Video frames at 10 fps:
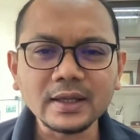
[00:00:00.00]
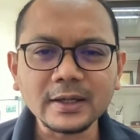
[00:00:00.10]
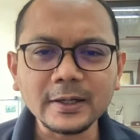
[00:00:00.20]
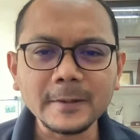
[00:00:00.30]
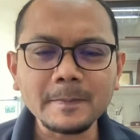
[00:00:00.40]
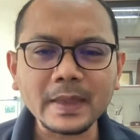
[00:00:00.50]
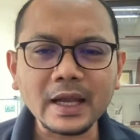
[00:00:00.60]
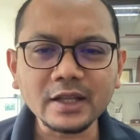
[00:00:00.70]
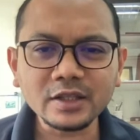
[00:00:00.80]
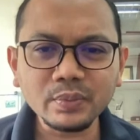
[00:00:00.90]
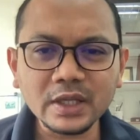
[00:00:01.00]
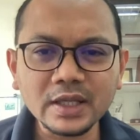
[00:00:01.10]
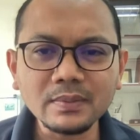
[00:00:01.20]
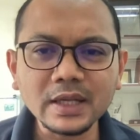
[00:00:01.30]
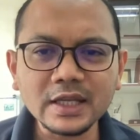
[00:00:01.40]

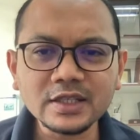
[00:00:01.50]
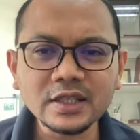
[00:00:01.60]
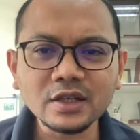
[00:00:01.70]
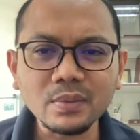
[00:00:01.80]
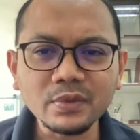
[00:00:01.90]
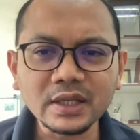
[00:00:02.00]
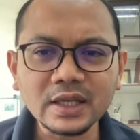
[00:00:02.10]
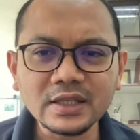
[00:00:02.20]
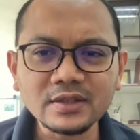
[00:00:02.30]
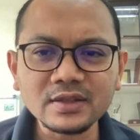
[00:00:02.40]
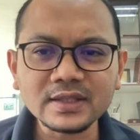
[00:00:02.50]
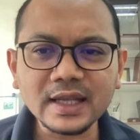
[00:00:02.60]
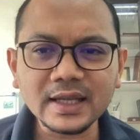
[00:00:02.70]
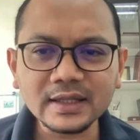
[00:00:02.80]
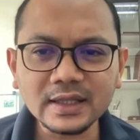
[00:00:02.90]
IEEE Malaysia Communication
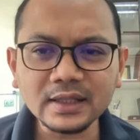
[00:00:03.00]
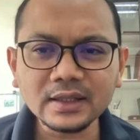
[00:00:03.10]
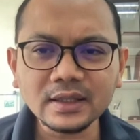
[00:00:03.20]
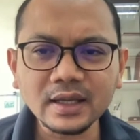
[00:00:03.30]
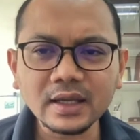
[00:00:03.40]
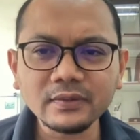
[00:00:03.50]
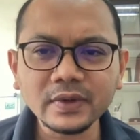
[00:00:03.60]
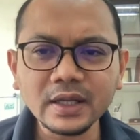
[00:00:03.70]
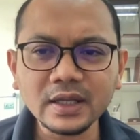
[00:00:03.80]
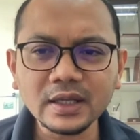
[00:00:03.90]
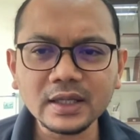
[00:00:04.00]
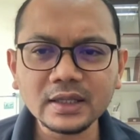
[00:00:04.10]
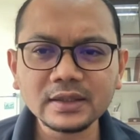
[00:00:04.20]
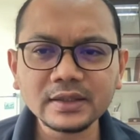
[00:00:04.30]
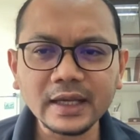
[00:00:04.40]
Society, and
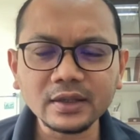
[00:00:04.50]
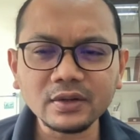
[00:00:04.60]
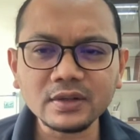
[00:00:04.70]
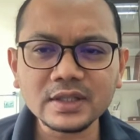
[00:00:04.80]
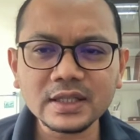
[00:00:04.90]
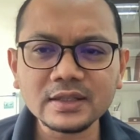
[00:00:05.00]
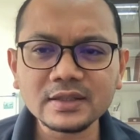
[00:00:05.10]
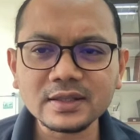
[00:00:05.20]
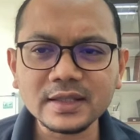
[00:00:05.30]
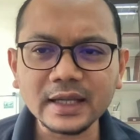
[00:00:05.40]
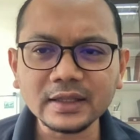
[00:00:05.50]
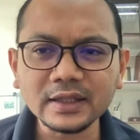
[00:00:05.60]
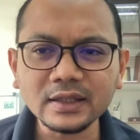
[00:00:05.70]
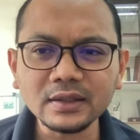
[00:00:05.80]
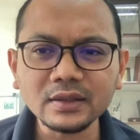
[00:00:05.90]
Vehicular Technology
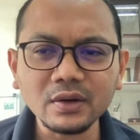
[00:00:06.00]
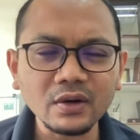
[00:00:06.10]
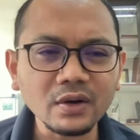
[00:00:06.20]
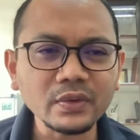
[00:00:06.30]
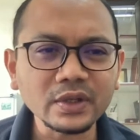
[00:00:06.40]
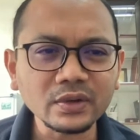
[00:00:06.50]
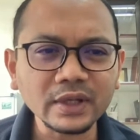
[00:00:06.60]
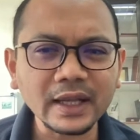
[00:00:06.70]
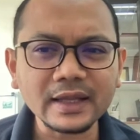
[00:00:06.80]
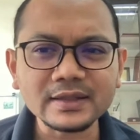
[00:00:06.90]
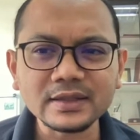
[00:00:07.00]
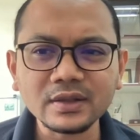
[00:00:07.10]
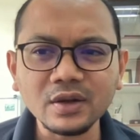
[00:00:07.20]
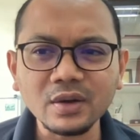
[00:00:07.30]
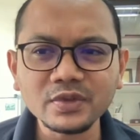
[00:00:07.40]
Society, or we known as
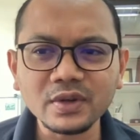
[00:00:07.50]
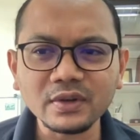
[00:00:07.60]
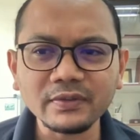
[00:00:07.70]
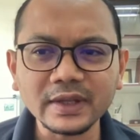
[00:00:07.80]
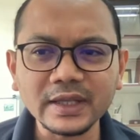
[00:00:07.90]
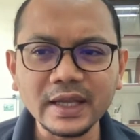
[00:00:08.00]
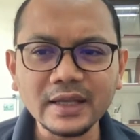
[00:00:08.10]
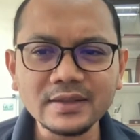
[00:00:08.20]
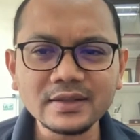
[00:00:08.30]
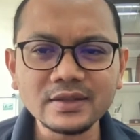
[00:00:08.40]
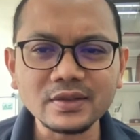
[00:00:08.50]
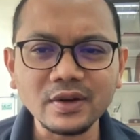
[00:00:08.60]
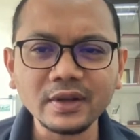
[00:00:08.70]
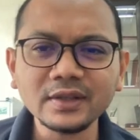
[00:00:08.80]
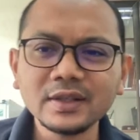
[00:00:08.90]
ComSoc VTS
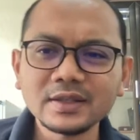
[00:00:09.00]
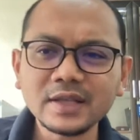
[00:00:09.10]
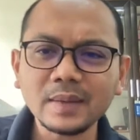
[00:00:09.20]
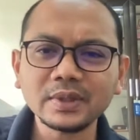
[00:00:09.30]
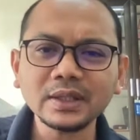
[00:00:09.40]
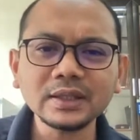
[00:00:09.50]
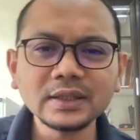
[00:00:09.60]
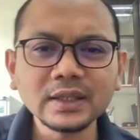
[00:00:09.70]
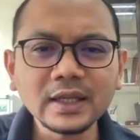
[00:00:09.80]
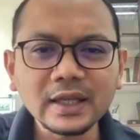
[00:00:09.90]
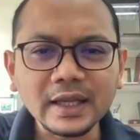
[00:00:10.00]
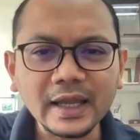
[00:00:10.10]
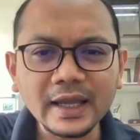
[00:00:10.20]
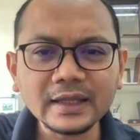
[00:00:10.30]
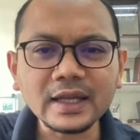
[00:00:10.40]
Joint Chapter,
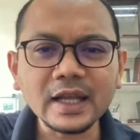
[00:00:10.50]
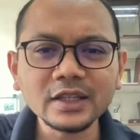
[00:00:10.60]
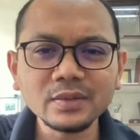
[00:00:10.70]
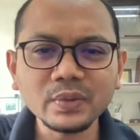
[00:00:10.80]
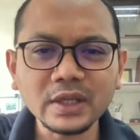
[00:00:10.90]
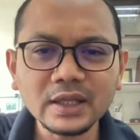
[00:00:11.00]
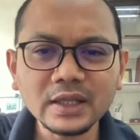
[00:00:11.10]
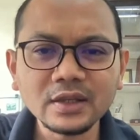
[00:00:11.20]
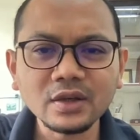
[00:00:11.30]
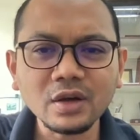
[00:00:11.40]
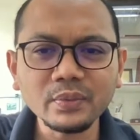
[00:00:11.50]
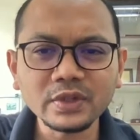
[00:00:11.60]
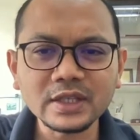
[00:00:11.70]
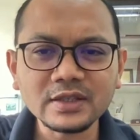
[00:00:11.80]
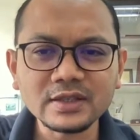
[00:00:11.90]
and IEEE
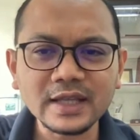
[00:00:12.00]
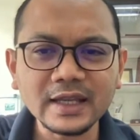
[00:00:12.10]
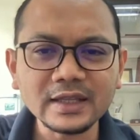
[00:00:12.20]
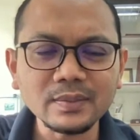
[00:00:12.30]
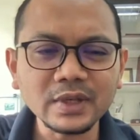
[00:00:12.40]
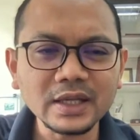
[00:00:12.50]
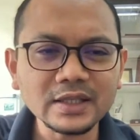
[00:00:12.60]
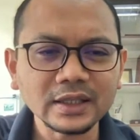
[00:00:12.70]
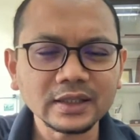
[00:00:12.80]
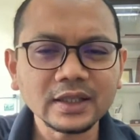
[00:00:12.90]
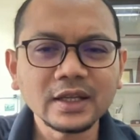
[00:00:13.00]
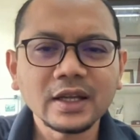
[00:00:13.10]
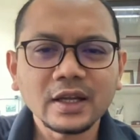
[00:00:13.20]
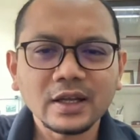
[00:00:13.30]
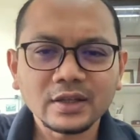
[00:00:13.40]
Computer Society Malaysia.
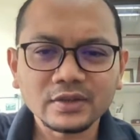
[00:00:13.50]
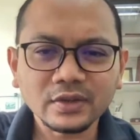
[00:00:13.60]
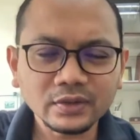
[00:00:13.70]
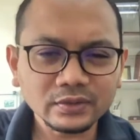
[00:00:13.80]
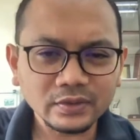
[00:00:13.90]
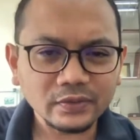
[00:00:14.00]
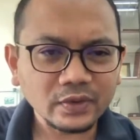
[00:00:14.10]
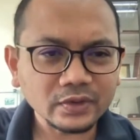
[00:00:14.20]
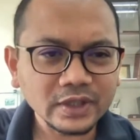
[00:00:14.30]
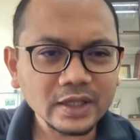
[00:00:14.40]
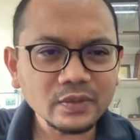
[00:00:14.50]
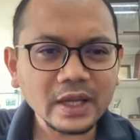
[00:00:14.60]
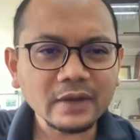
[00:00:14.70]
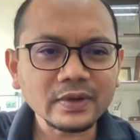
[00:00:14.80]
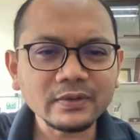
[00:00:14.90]
So for today, we
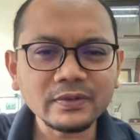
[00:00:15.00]
have